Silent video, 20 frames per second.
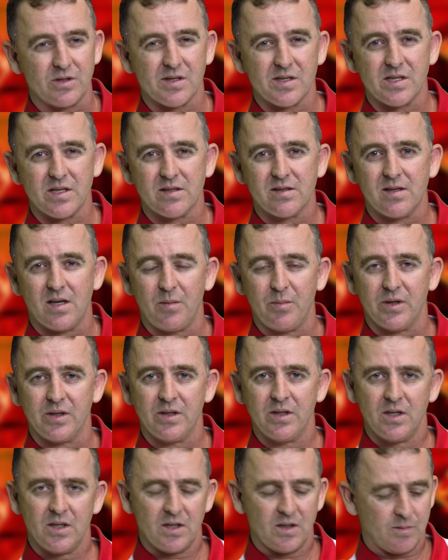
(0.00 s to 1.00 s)
love to see
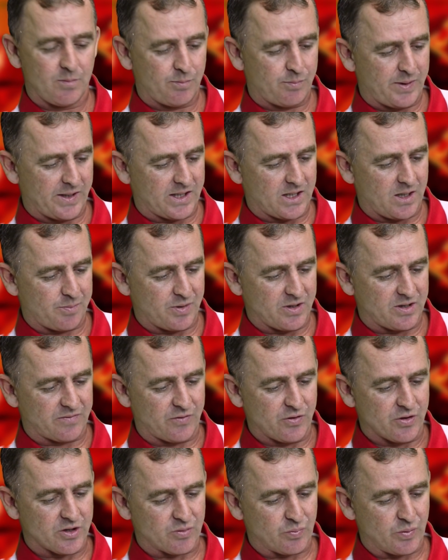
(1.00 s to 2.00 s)
Simon
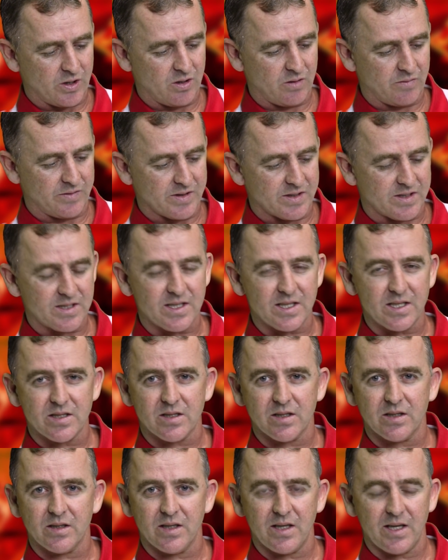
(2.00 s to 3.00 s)
pick up his first win of the
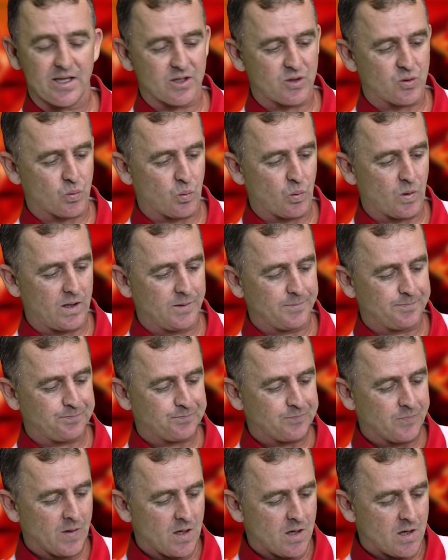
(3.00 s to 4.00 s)
season as
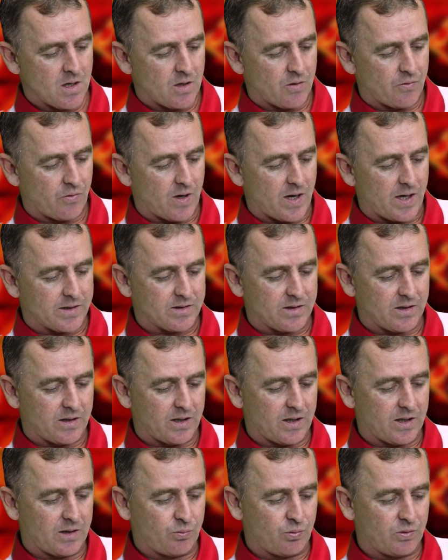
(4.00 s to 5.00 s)
well.
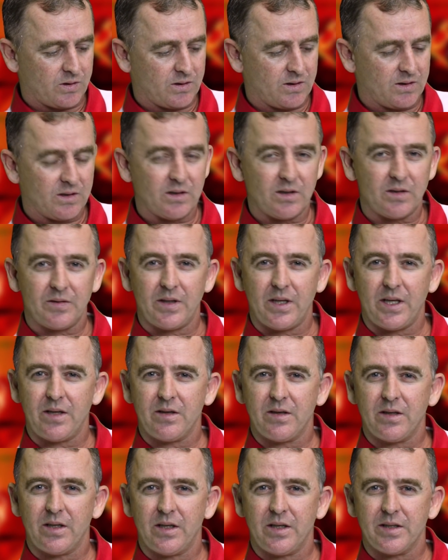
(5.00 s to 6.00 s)
Right,
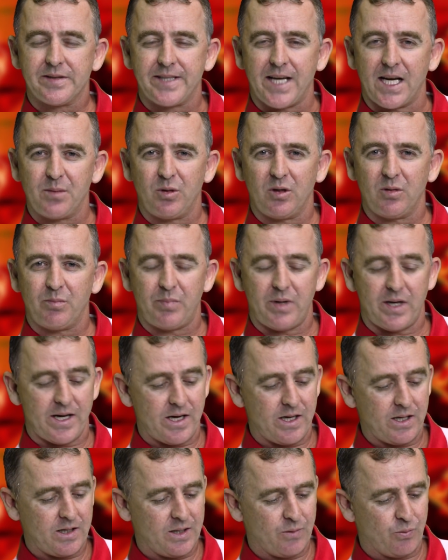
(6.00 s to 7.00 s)
then
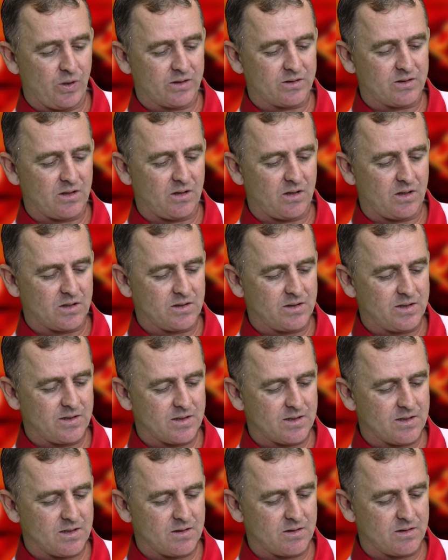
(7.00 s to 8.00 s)
Table Bay, he worked
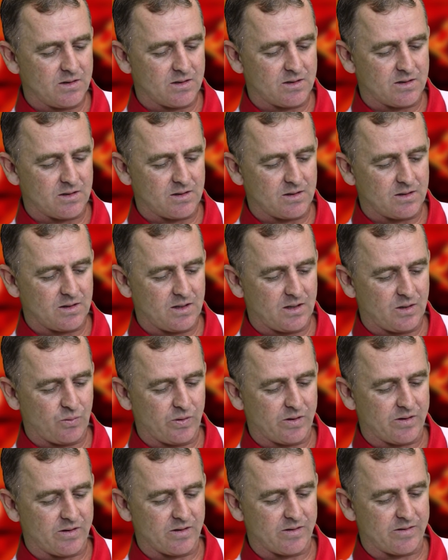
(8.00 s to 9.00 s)
along this
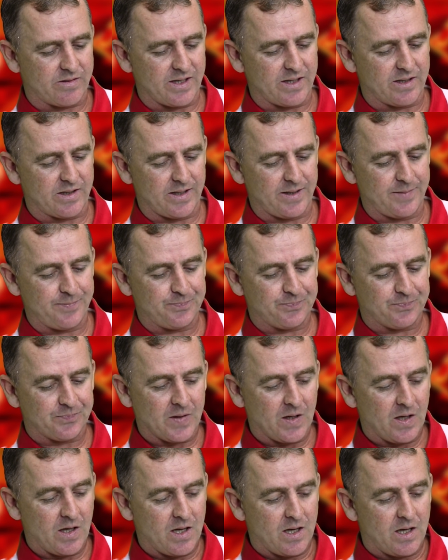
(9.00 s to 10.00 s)
with the
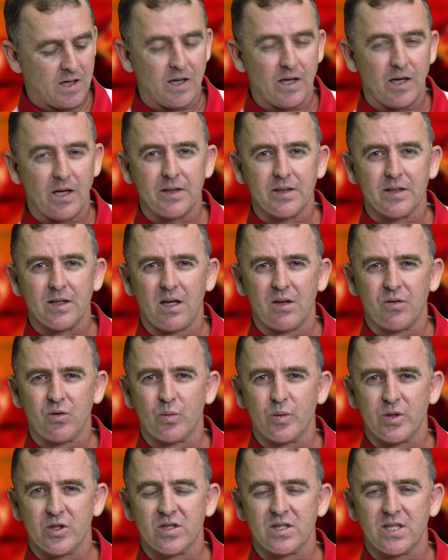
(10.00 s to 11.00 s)
Thinker,
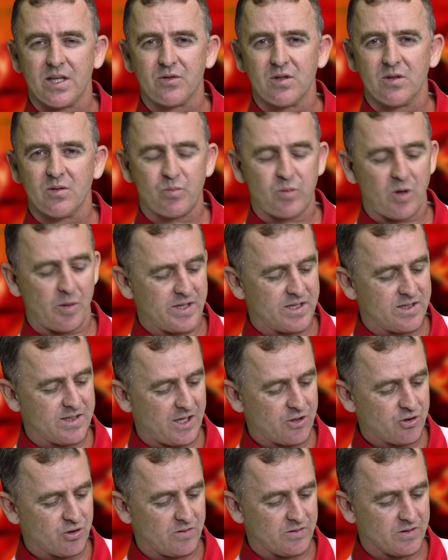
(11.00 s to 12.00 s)
and I thought we'd just have to
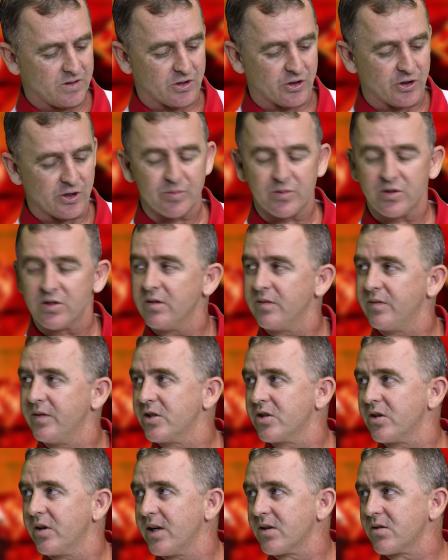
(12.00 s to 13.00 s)
probably touch on this
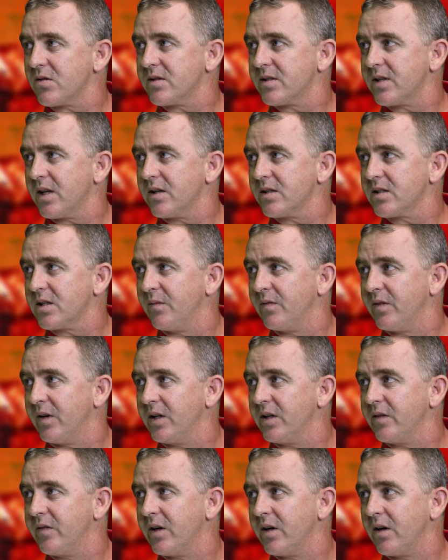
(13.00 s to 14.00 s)
Group 2 feature race on
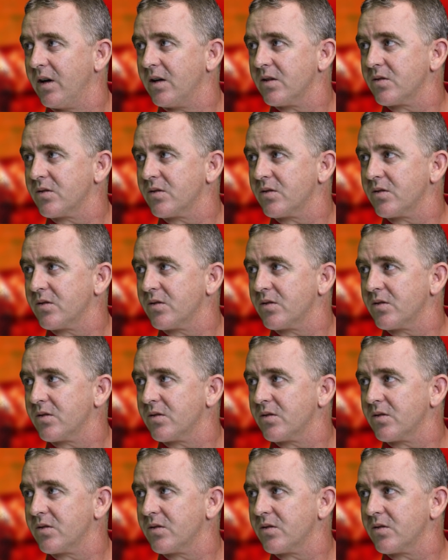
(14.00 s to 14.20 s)
Saturday. Some very,